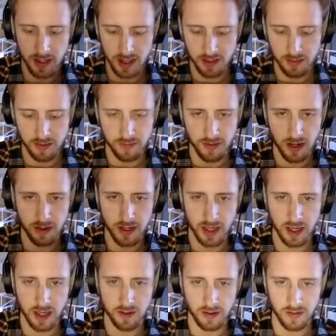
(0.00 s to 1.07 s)
to be very
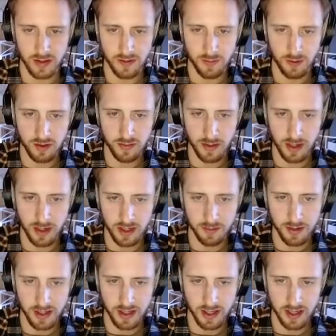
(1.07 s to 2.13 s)
careful. If this ball's behind him,
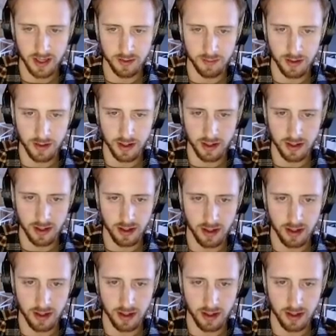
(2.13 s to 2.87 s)
he can get hit by a